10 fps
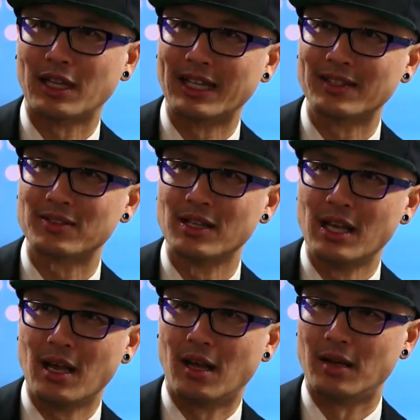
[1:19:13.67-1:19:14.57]
the links
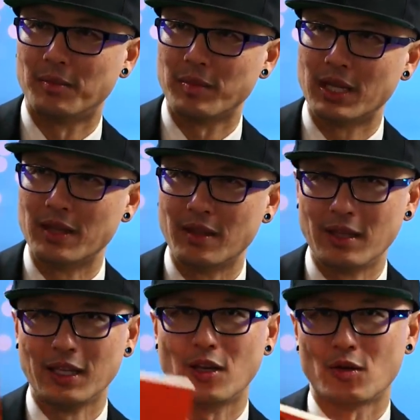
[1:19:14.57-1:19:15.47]

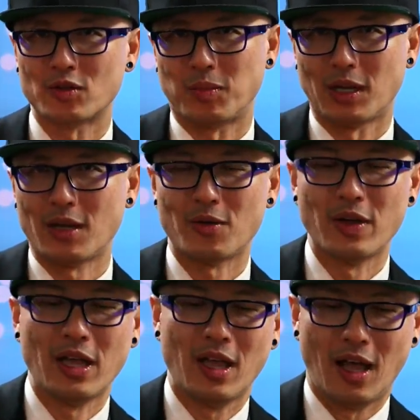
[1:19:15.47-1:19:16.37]
in the notes below.